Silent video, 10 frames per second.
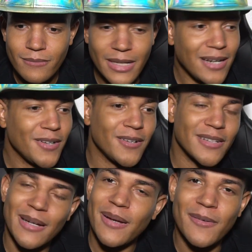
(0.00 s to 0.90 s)
I don't know.
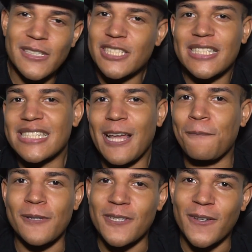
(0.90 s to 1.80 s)
I, I mean, just this
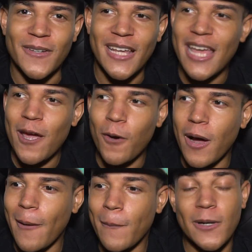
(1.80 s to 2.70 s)
episode.
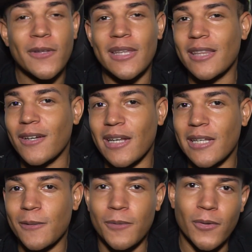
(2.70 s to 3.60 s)
Wow. Uh, what do you think they're gonna
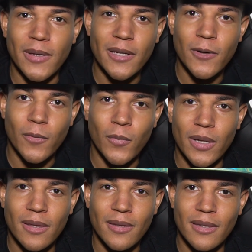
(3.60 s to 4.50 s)
end up doing
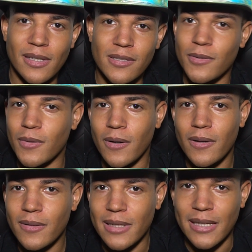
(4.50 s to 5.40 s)
with this little
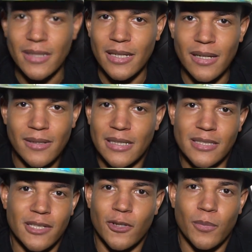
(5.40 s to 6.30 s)
girl? Like, is
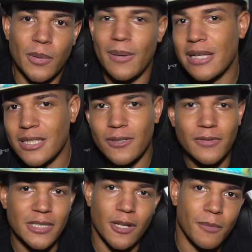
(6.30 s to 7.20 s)
it gonna be positive?
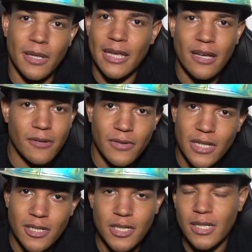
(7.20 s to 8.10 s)
Is it gonna be a negative
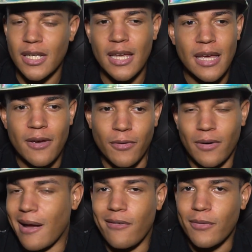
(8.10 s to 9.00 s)
addition for
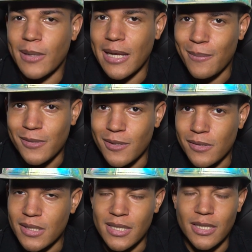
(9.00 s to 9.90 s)
however many
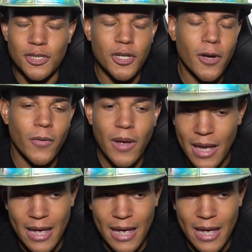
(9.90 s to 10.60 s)
episodes she's in the show?